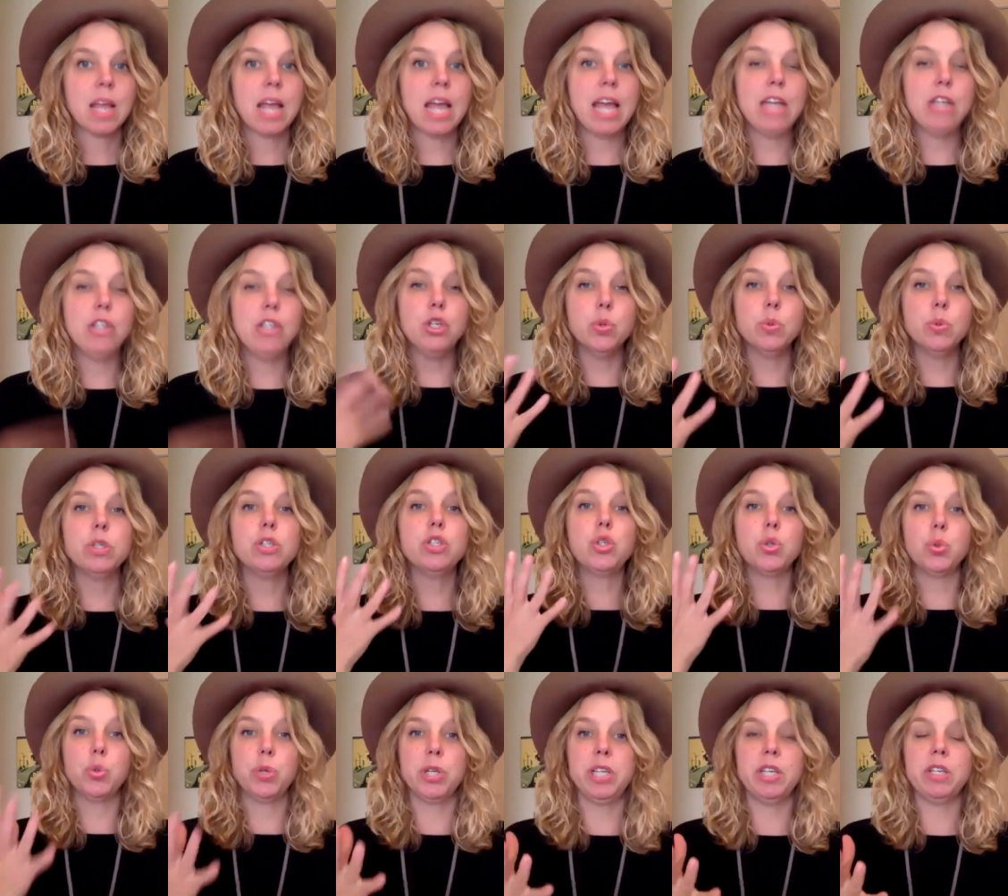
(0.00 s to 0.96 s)
and you and
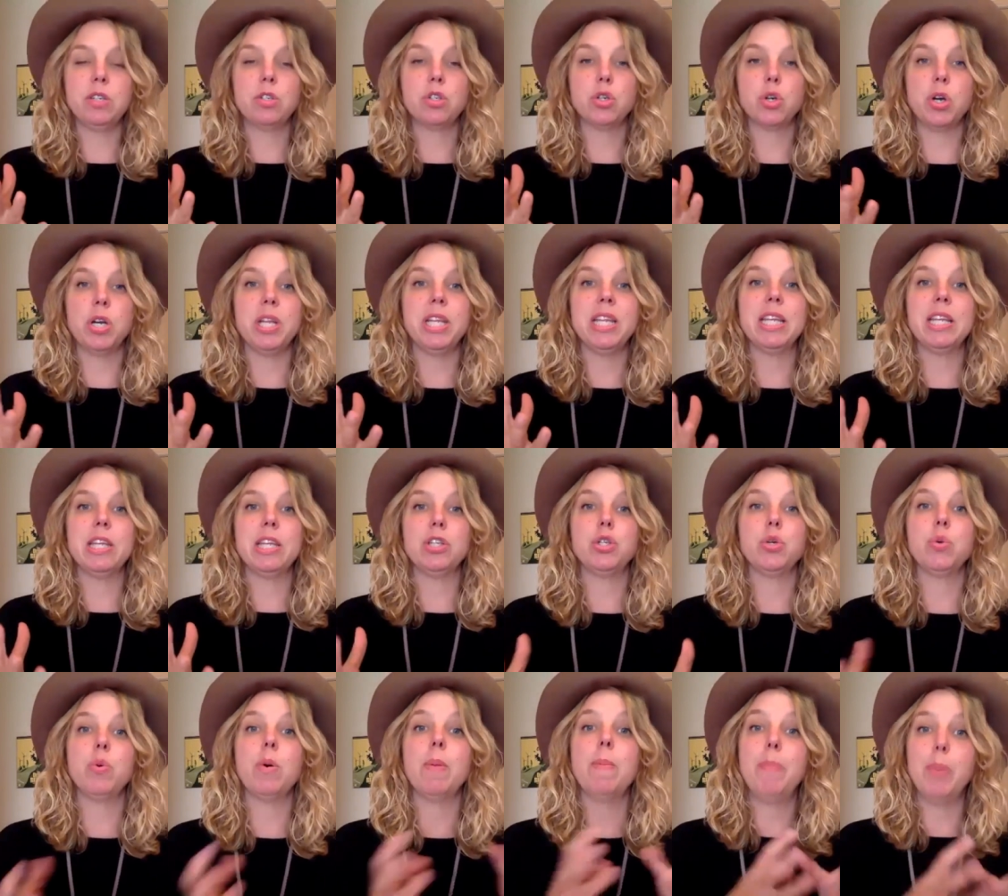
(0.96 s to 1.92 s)
Julian turning it
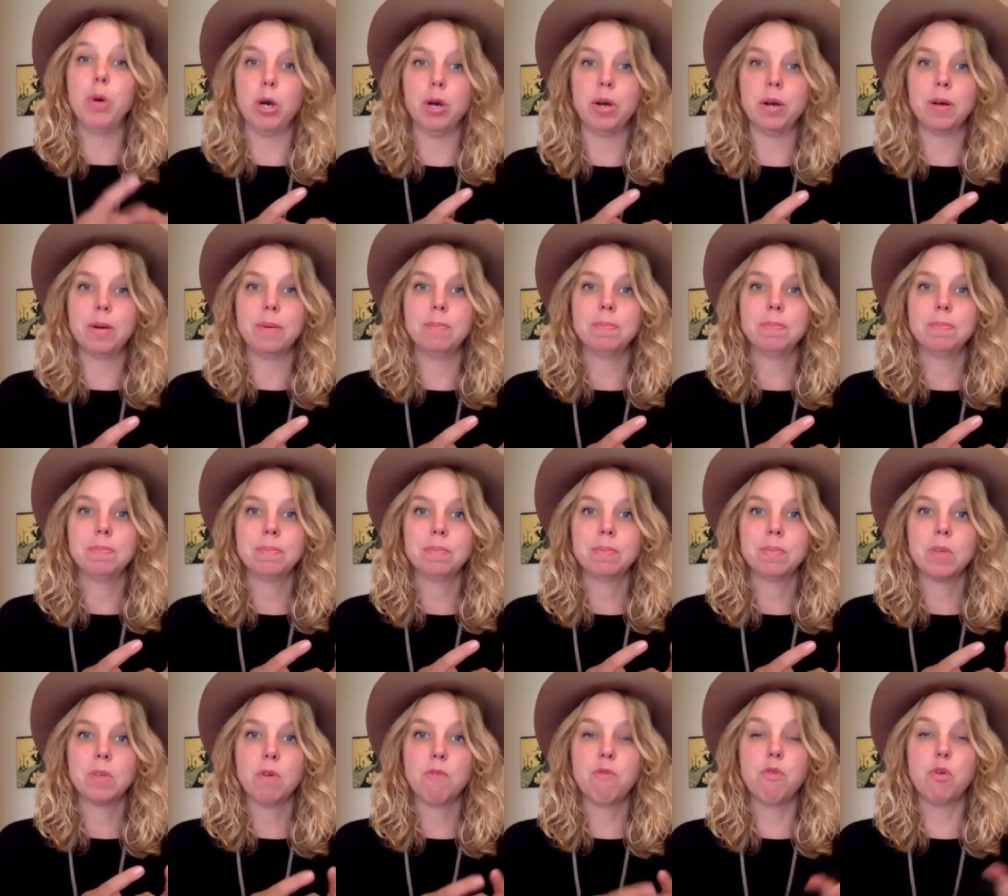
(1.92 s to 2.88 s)
into a book
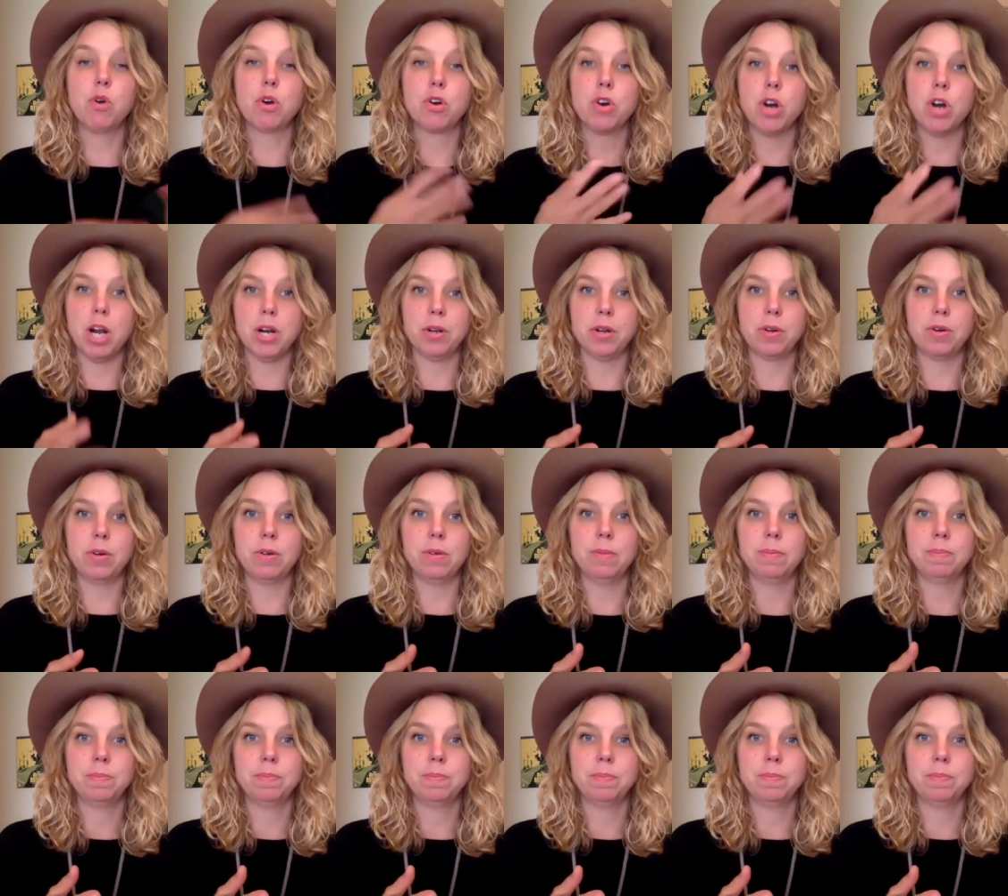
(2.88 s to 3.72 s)
for Chronicle